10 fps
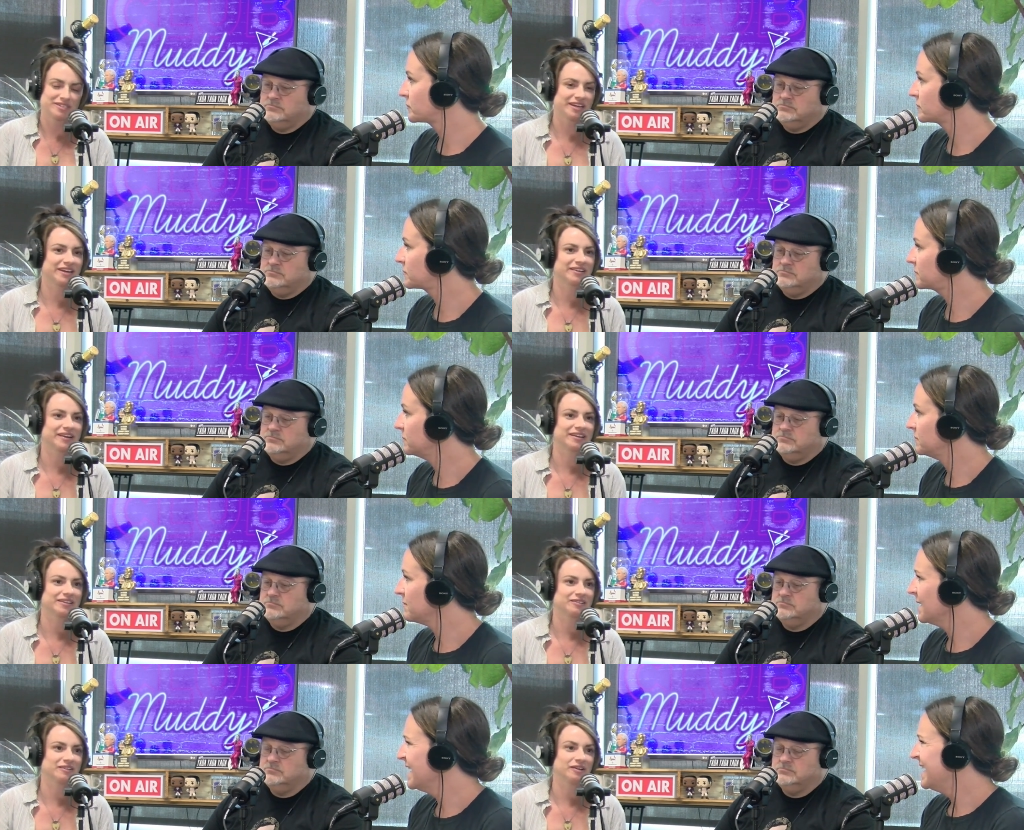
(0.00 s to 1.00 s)
Speaker 1: saying, like,
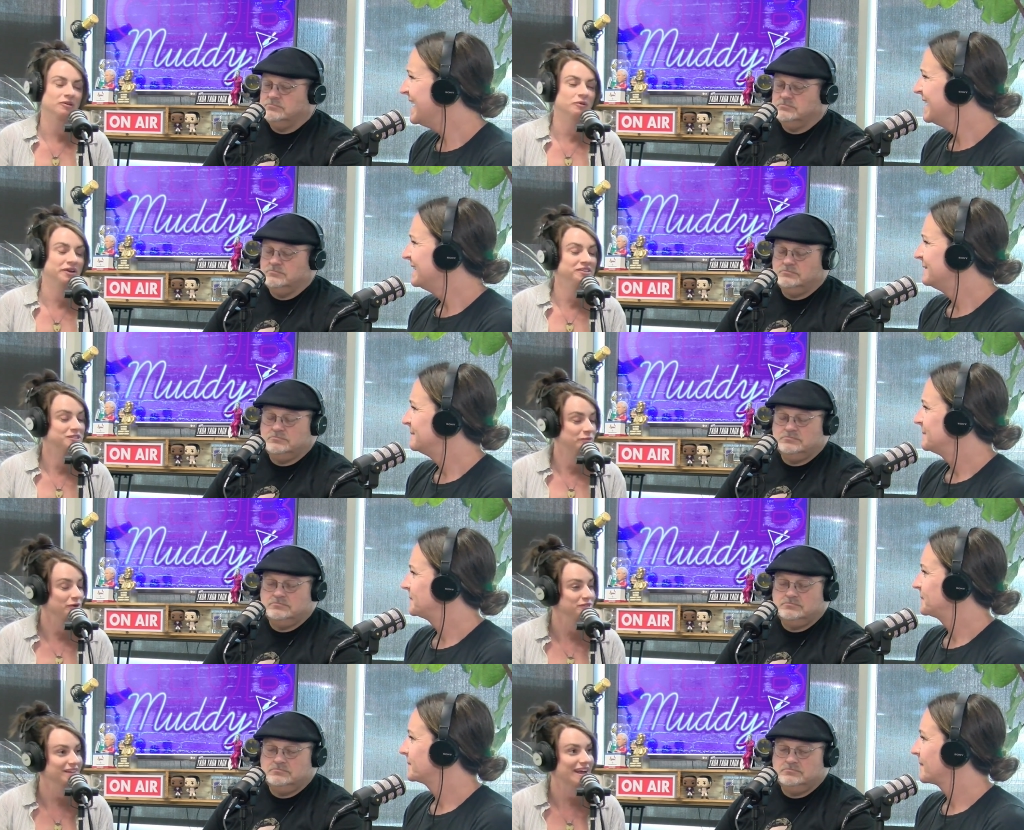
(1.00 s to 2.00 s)
it, it is
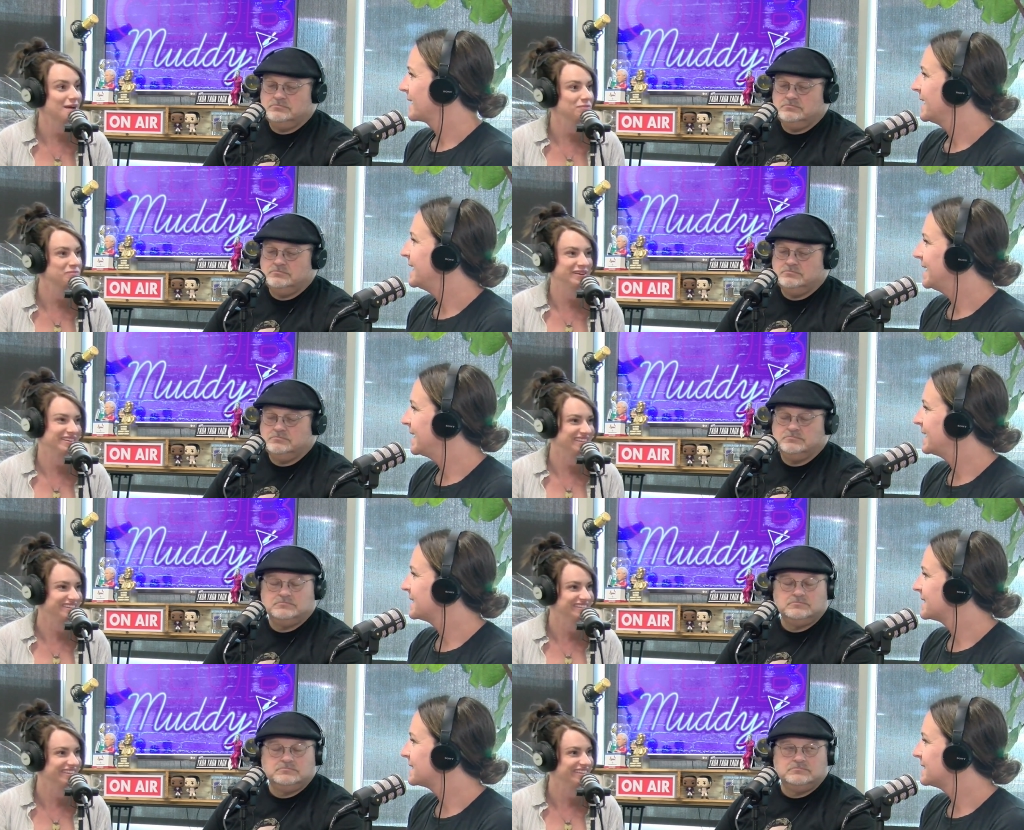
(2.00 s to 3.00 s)
supposed to happen, it but is. it
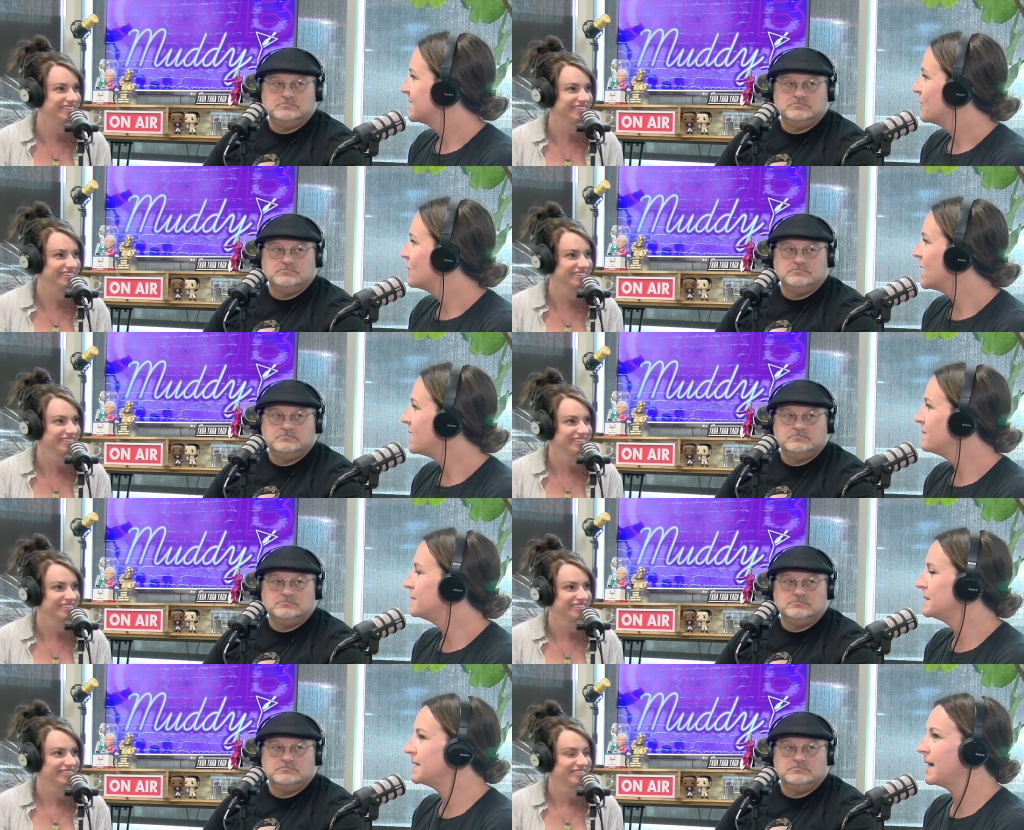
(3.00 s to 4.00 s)
doesn't.
Speaker 2: Well,
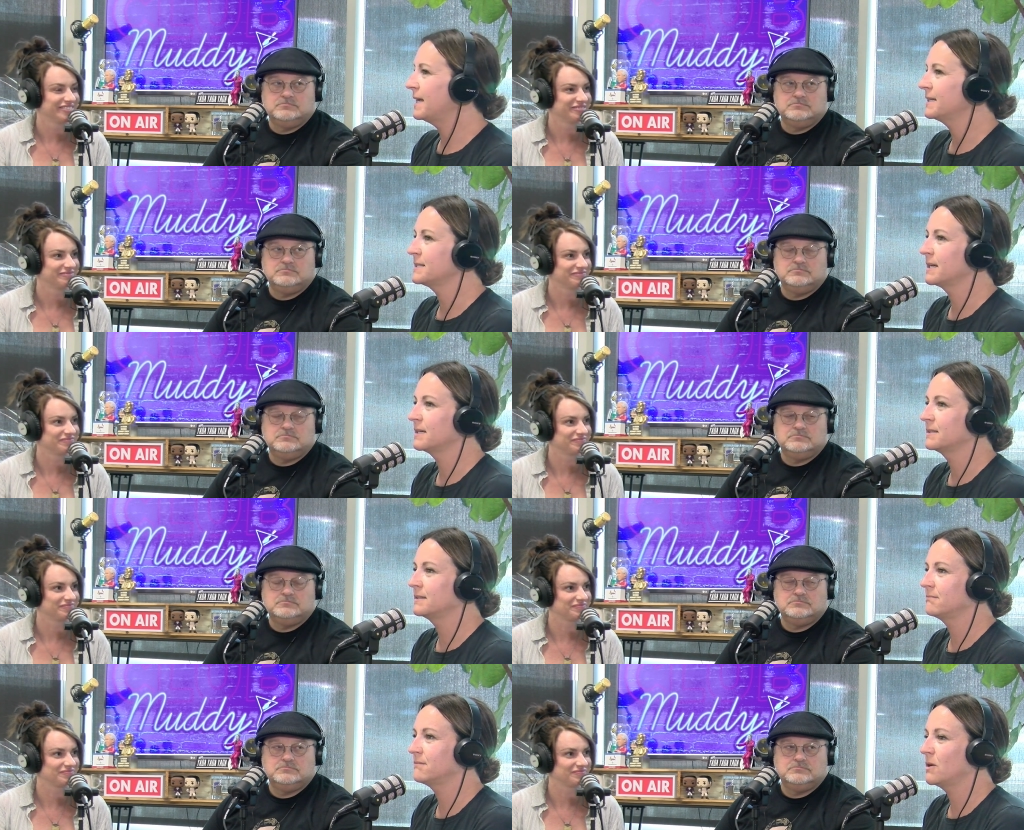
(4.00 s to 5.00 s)
but I guess that,
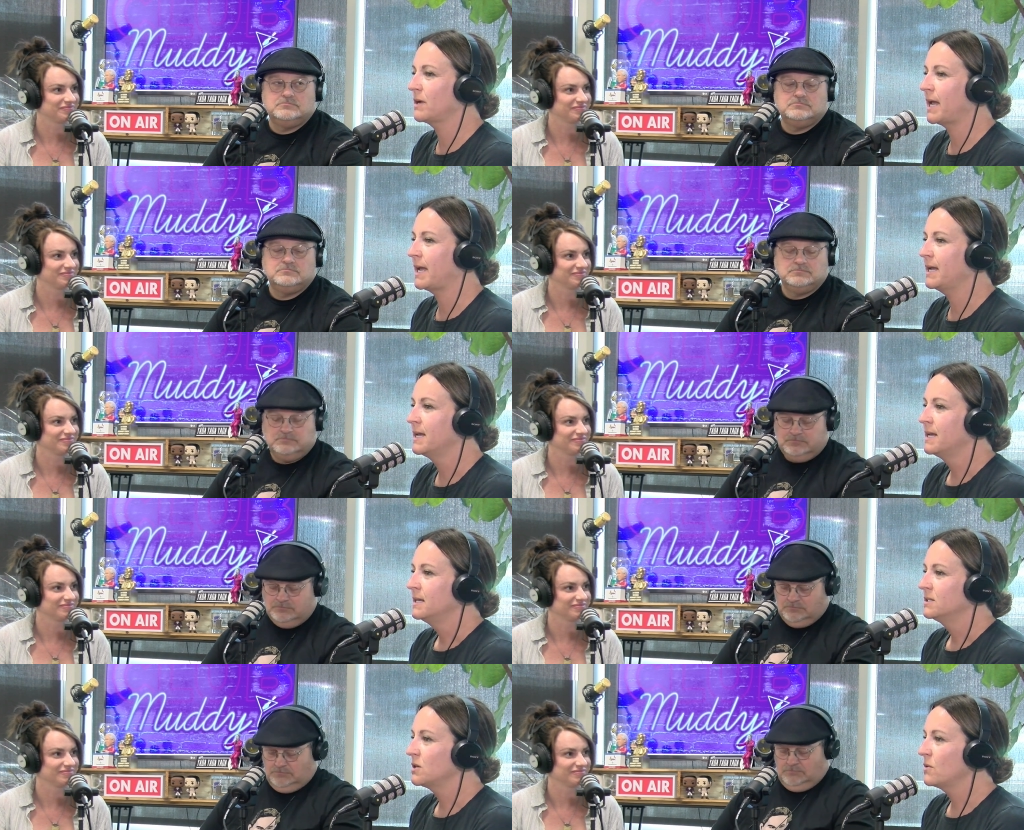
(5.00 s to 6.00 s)
okay.
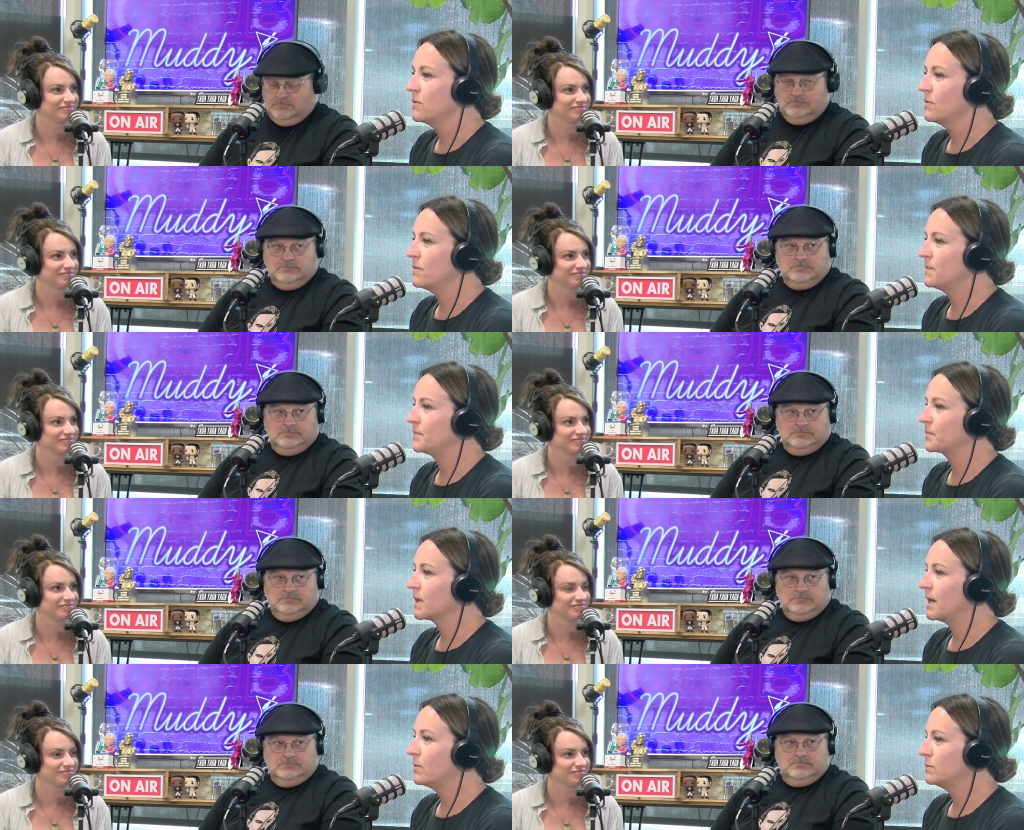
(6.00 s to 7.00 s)
So
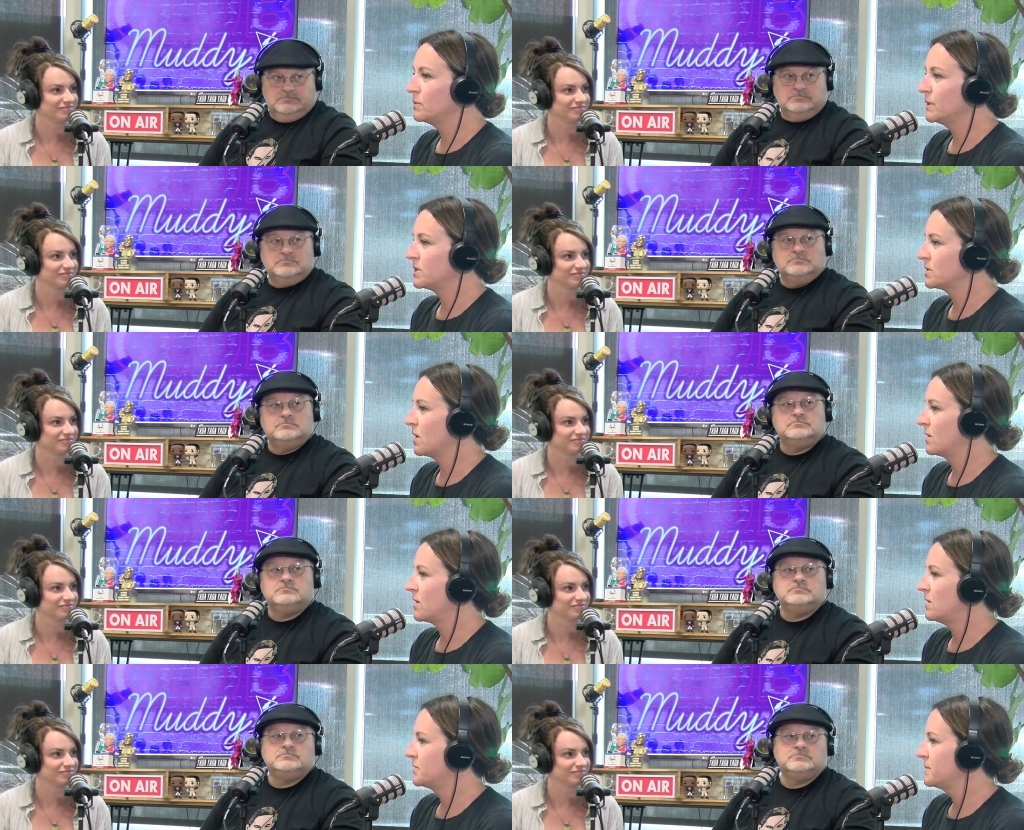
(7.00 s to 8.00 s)
do we just call our
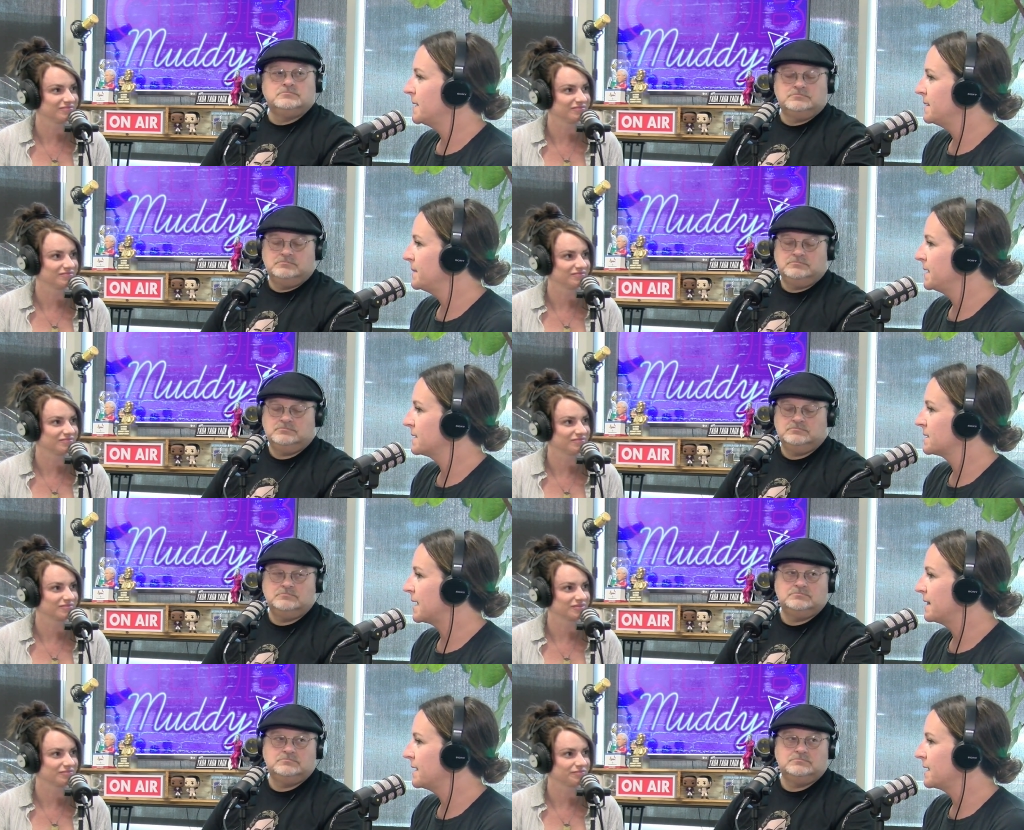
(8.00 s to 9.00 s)
alderman? Because I think